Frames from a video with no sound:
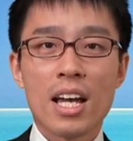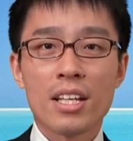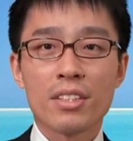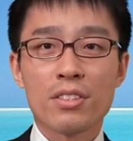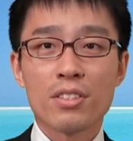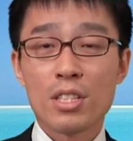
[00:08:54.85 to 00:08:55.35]

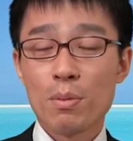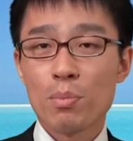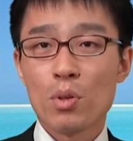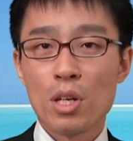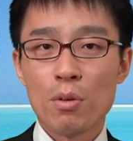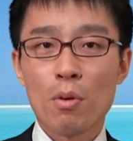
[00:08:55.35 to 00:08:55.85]
and the SIP
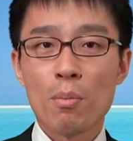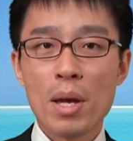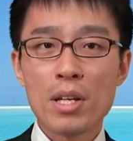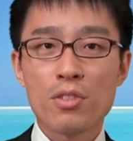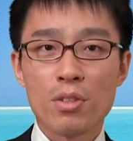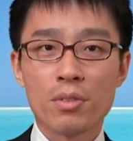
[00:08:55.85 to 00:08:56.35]

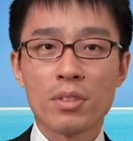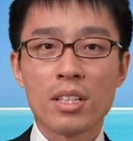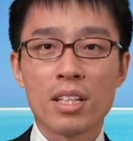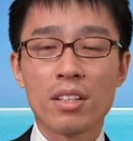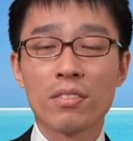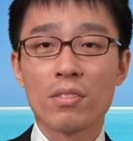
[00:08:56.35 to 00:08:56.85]
information
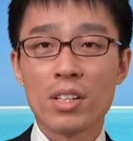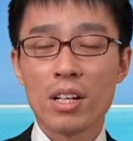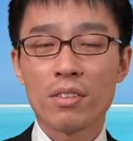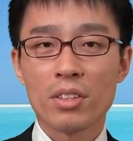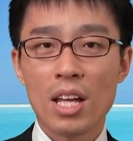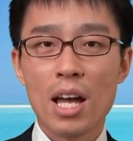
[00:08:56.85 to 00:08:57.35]
in
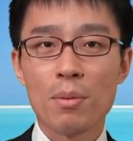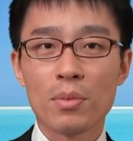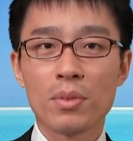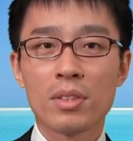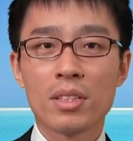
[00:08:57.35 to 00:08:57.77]
real time